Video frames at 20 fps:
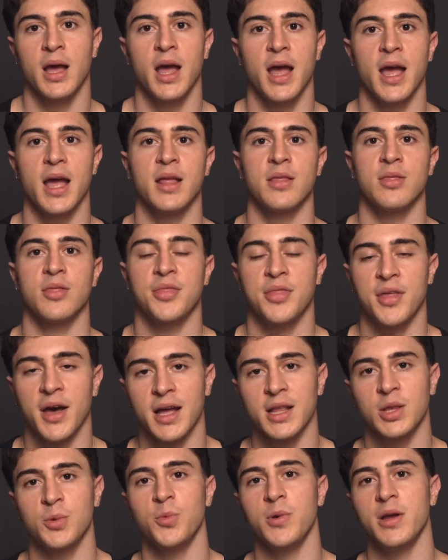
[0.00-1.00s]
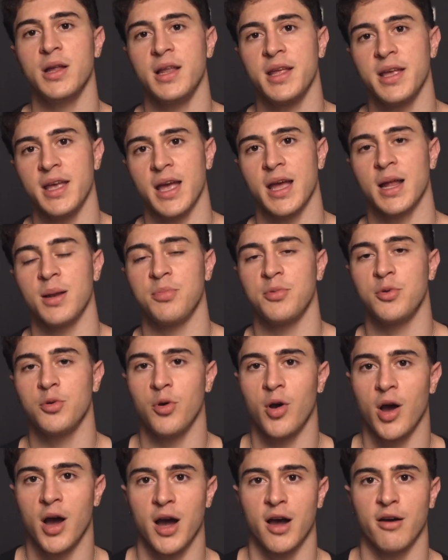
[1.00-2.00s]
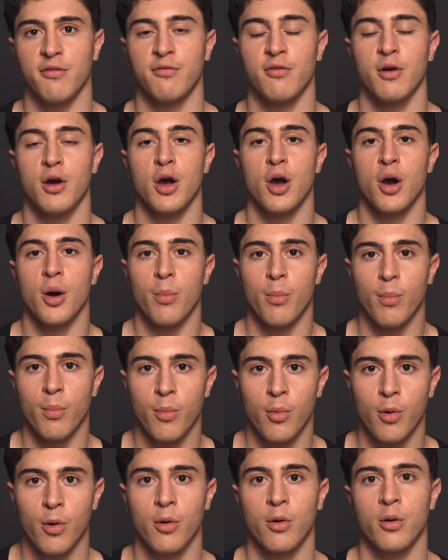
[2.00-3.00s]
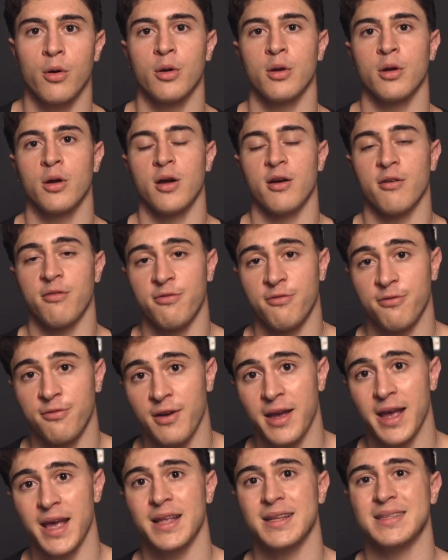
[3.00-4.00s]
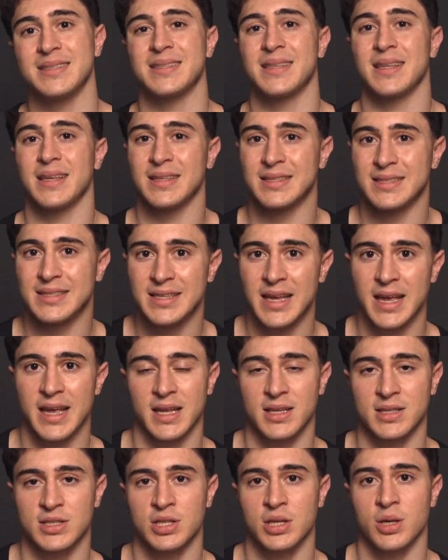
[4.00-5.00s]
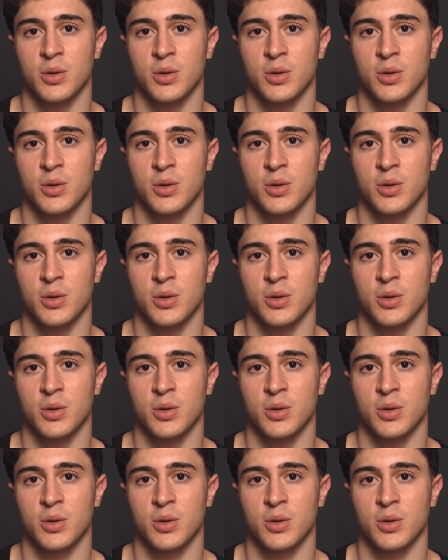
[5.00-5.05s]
and that will help you have more first sets,